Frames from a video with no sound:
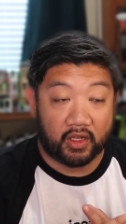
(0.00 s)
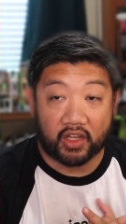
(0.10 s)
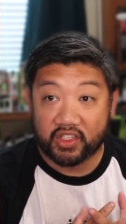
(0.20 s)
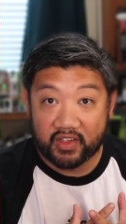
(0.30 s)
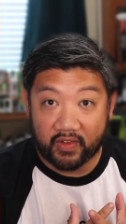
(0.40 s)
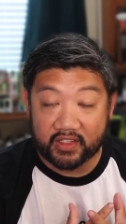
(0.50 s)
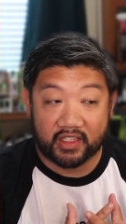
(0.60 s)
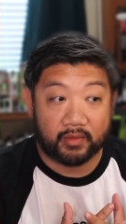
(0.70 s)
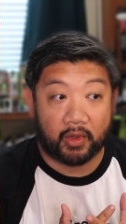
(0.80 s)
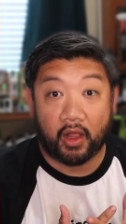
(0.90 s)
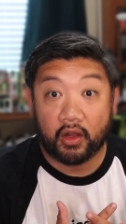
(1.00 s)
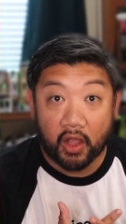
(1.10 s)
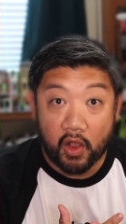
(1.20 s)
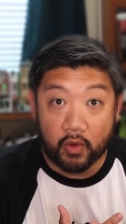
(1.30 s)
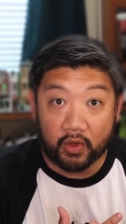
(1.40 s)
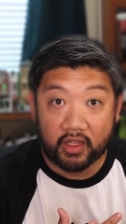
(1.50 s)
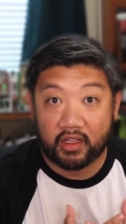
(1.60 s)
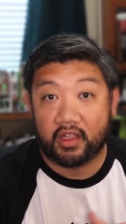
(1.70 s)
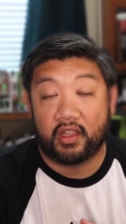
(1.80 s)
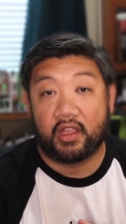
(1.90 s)
not just devices, but our code.
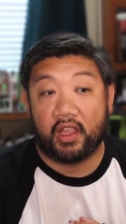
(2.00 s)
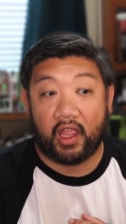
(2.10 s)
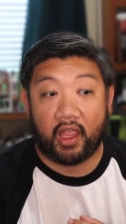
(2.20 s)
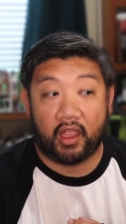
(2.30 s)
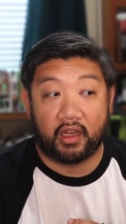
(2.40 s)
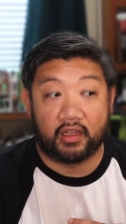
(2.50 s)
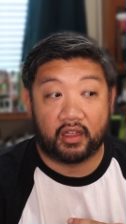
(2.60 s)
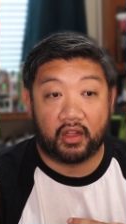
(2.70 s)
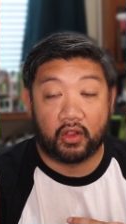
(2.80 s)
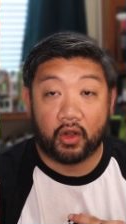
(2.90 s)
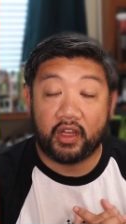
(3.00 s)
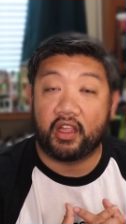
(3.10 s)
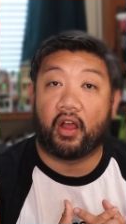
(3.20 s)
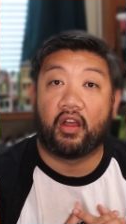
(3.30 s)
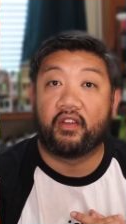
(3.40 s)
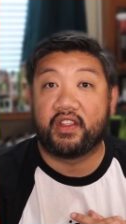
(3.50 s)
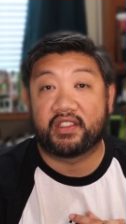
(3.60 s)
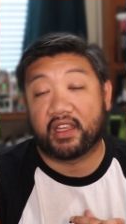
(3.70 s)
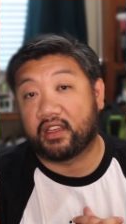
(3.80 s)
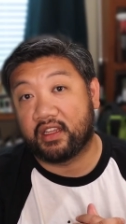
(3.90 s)
And learning all of
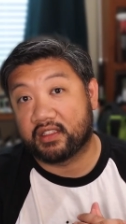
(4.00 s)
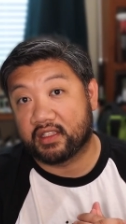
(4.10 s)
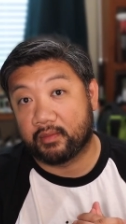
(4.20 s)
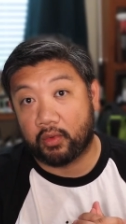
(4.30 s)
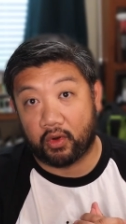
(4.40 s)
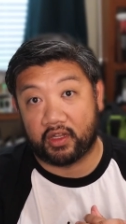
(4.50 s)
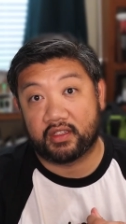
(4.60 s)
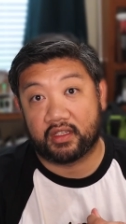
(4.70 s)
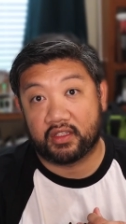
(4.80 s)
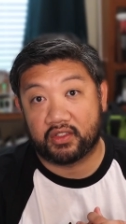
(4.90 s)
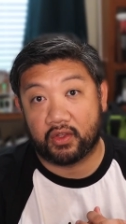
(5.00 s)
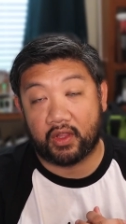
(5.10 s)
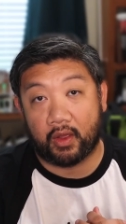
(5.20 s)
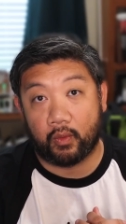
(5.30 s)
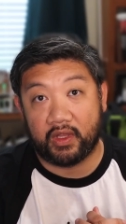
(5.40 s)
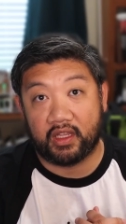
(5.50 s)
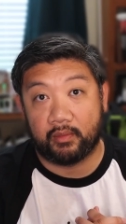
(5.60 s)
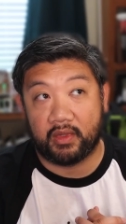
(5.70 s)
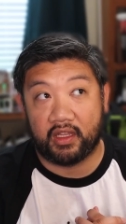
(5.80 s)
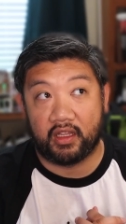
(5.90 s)
these techniques is important so that we
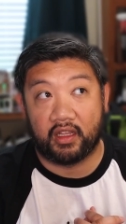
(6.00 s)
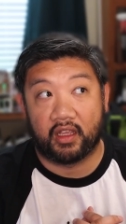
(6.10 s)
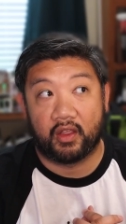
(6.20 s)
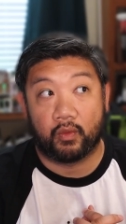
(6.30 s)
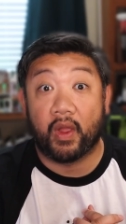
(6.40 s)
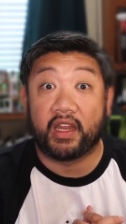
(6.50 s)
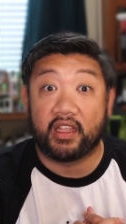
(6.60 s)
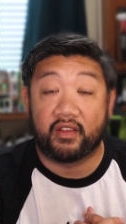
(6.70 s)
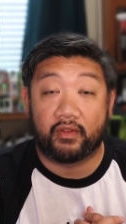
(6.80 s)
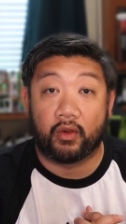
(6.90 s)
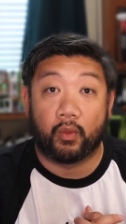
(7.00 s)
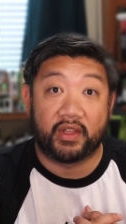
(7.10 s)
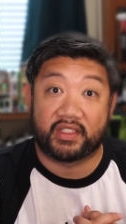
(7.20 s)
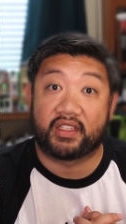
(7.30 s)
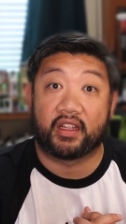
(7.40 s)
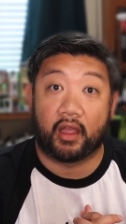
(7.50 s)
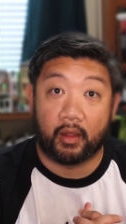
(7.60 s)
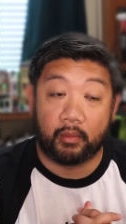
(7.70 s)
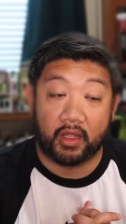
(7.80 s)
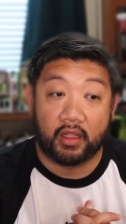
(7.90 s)
can be ready for what's to
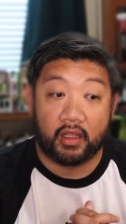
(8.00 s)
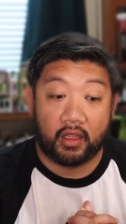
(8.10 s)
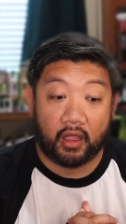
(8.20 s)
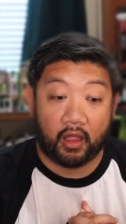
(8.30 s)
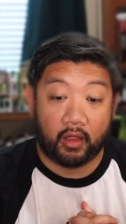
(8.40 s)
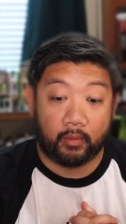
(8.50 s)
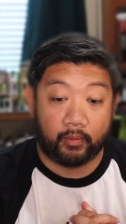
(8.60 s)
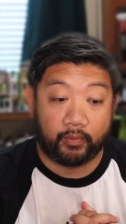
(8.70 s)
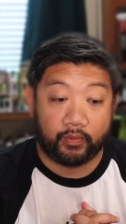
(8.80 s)
come. Um,